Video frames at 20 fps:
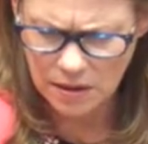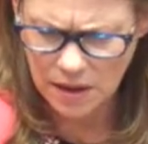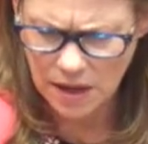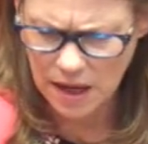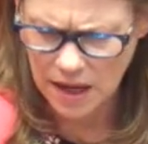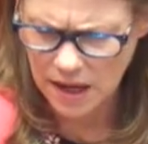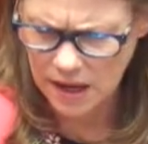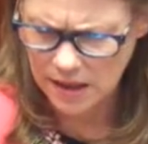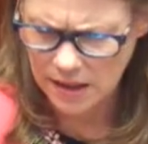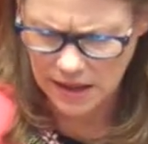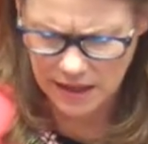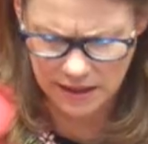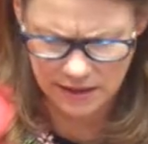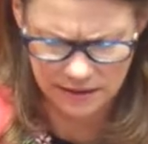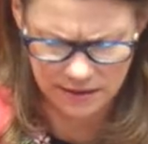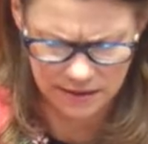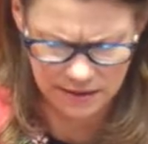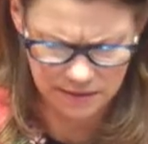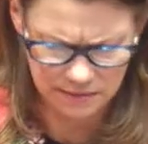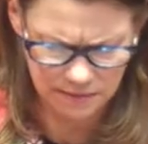
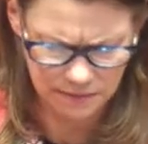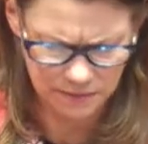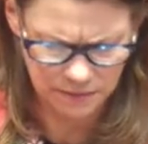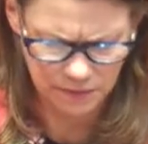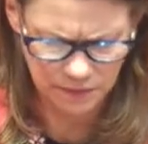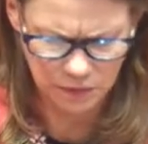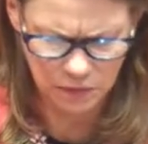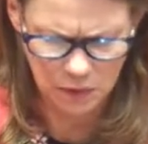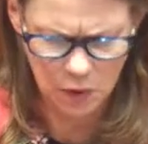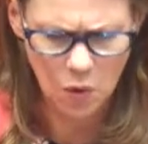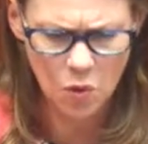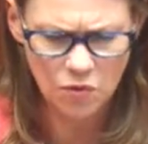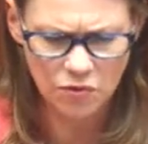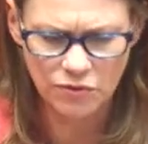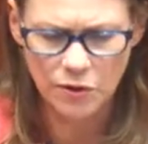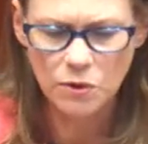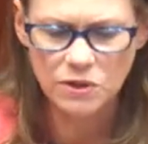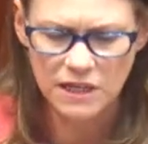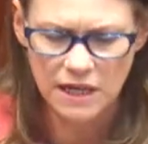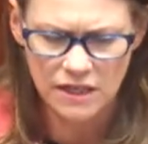highlights. Oh,
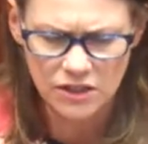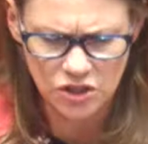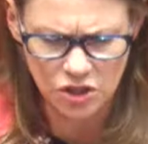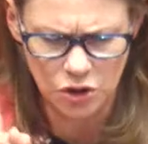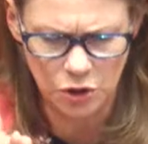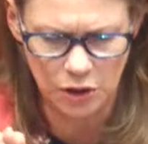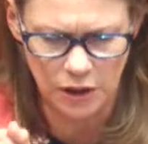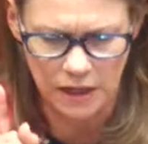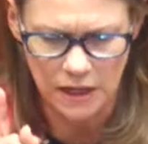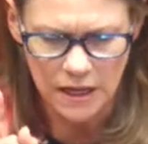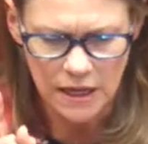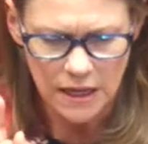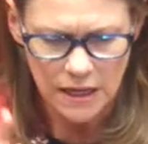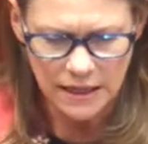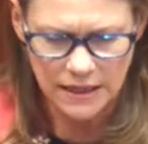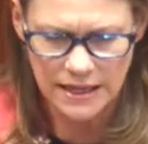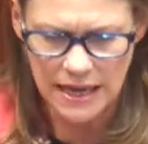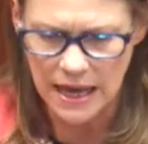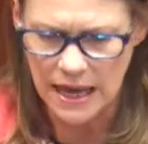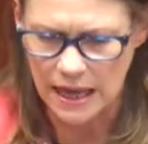Folktales Tour.
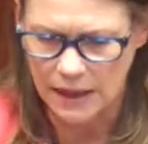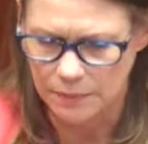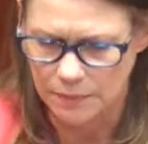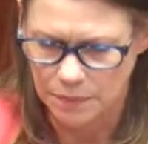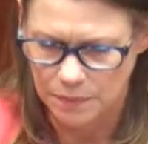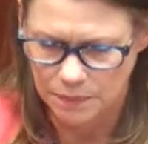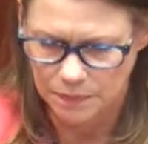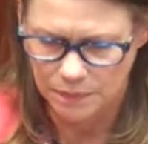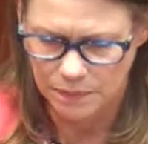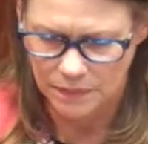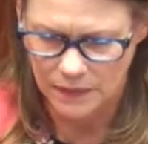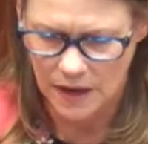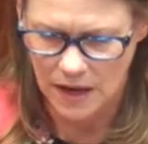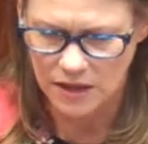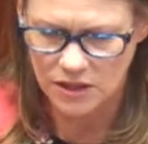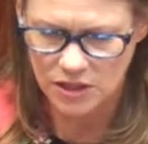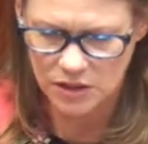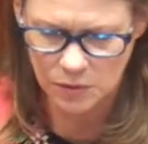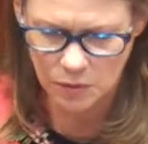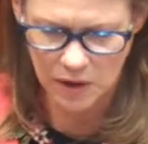Yeah,
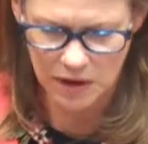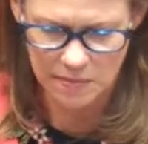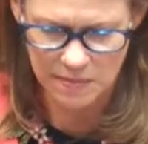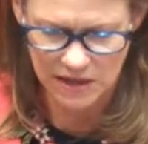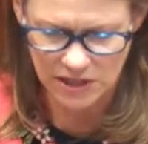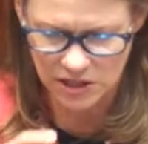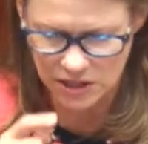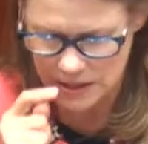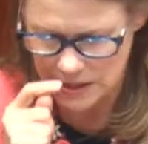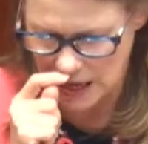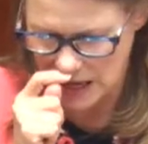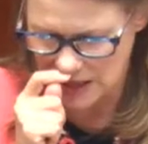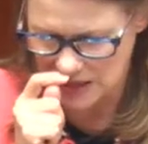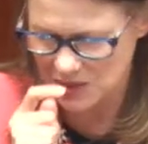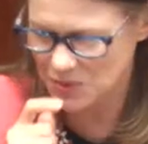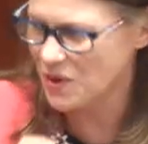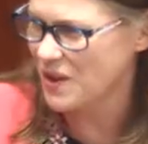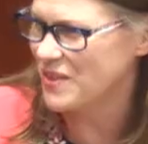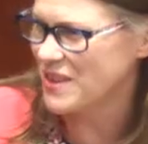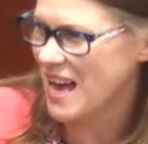I did want to mention that
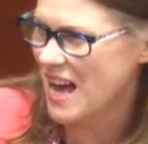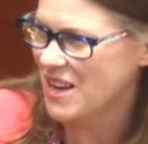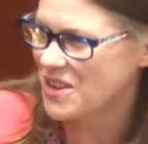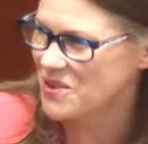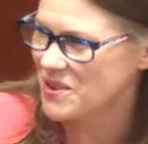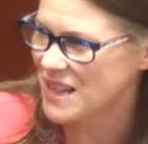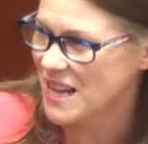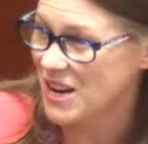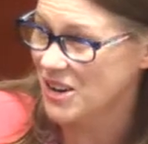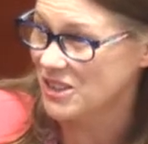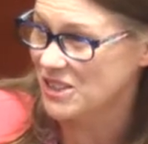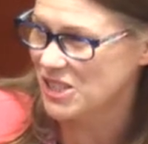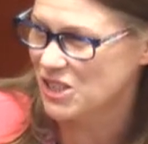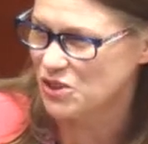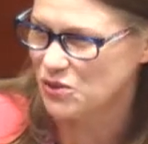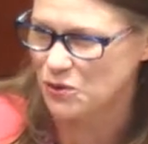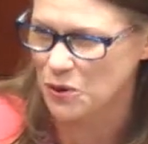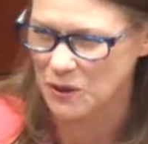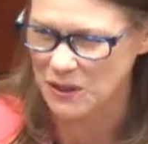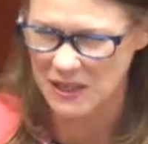as well. The annual
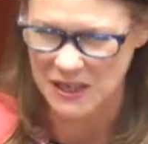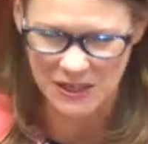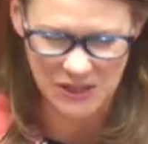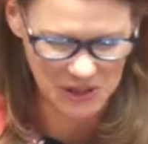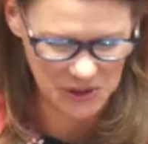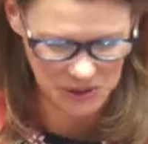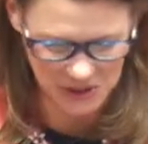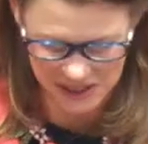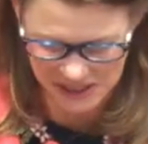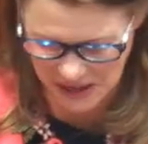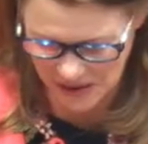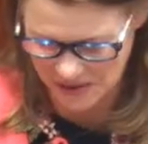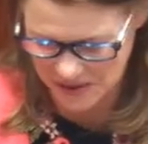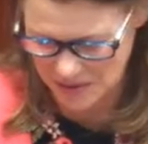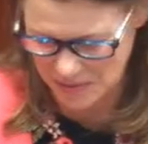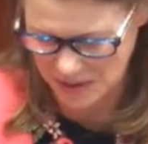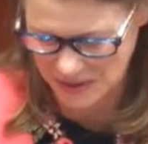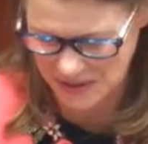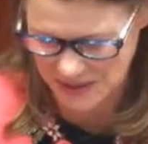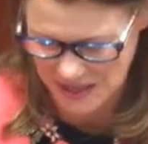Heritage Folktales Tour down
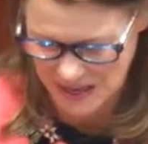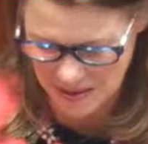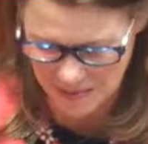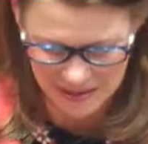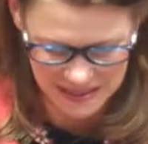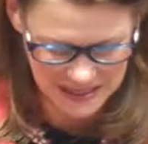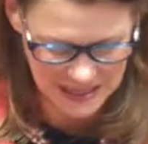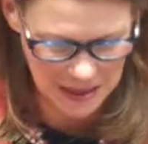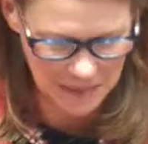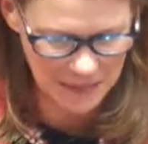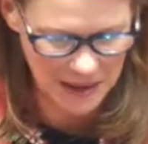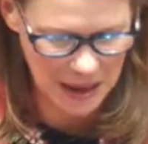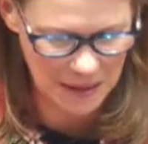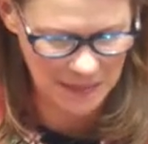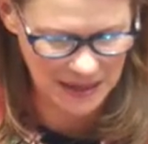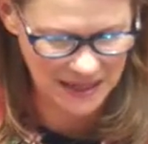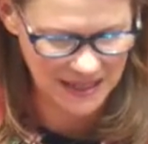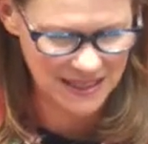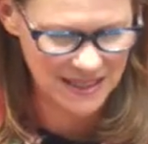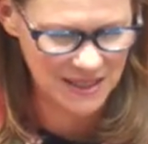at the museum is
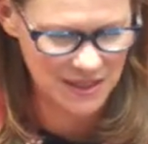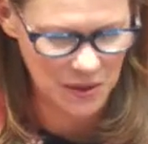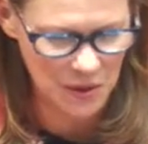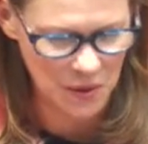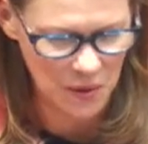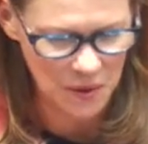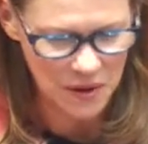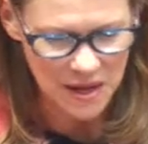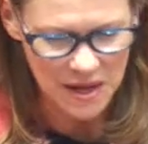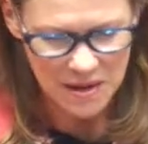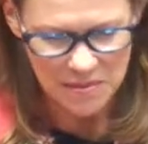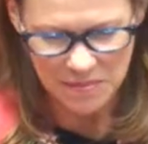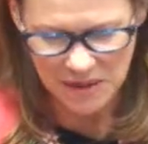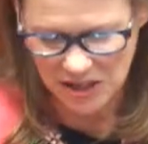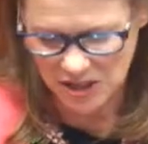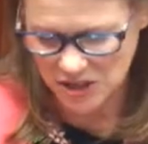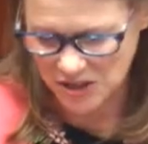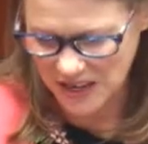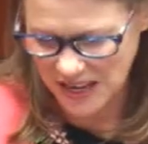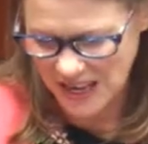upcoming, so
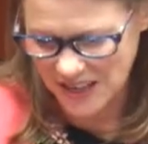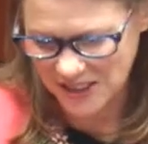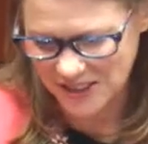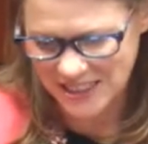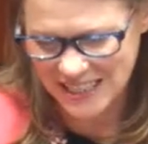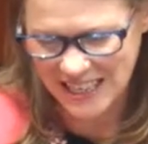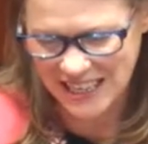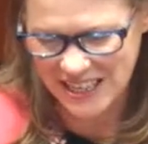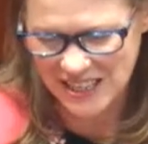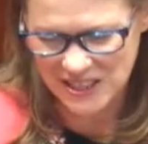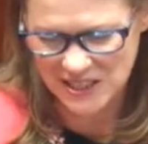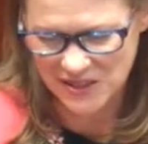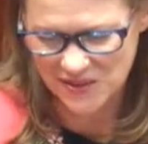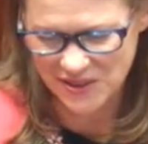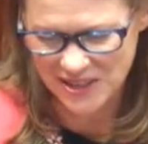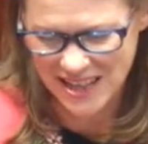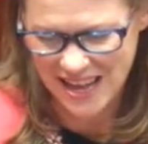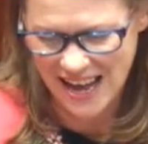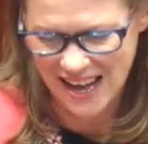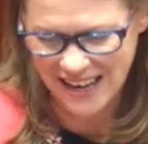make sure to get your tickets
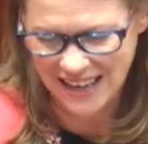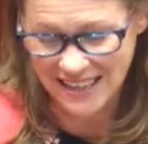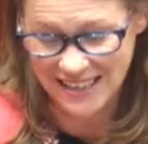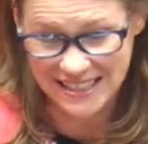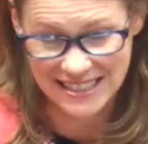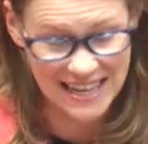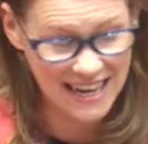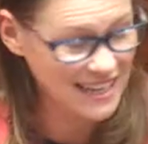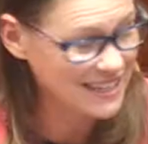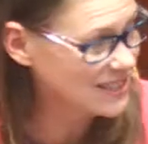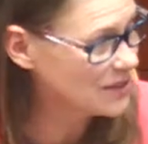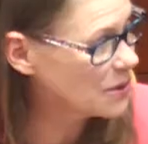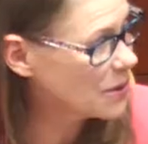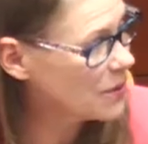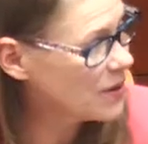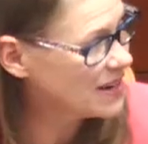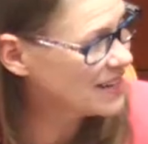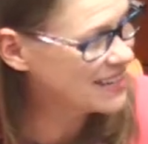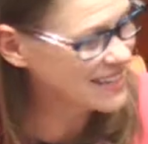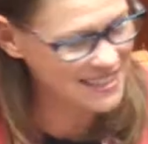for that and attend.
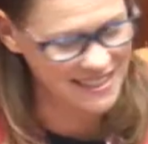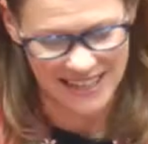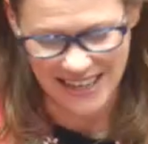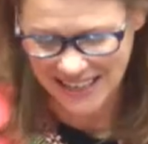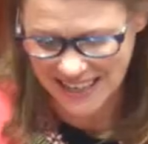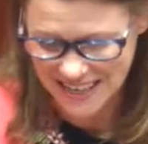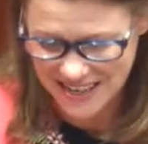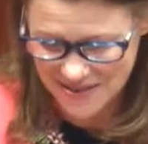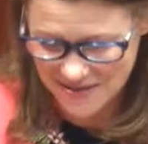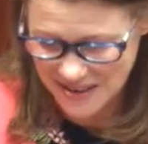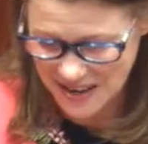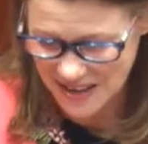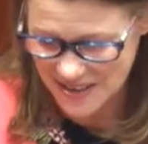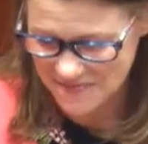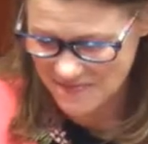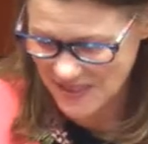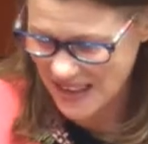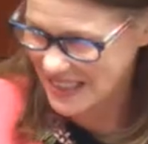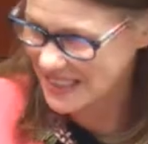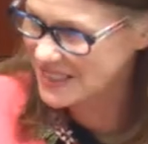Quite an exciting
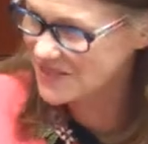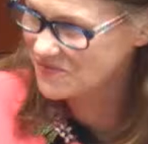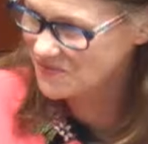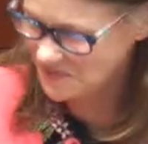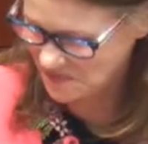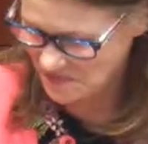evening. Thanks.